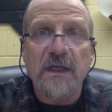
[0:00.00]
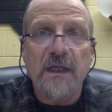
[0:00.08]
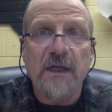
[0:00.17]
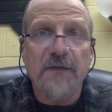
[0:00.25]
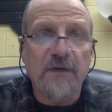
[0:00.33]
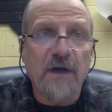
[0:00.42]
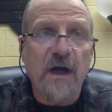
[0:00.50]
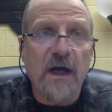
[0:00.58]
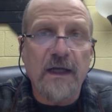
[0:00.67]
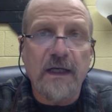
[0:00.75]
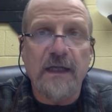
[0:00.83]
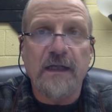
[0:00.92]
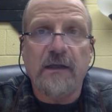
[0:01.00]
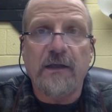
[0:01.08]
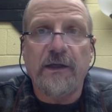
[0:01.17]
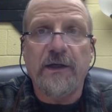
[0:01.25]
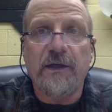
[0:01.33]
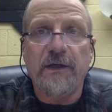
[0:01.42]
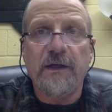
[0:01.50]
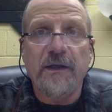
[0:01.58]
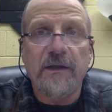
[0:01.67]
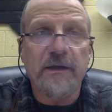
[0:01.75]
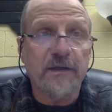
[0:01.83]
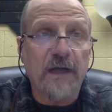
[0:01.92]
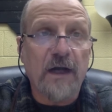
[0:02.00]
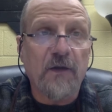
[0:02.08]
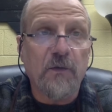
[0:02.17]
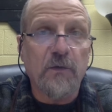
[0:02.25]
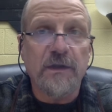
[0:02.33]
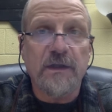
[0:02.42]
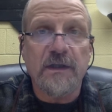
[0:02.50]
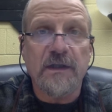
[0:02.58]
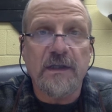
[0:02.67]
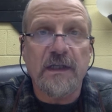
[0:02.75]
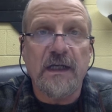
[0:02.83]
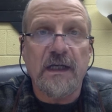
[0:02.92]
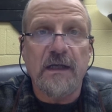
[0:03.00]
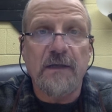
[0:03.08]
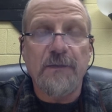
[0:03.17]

If not, he declared, the South would secede.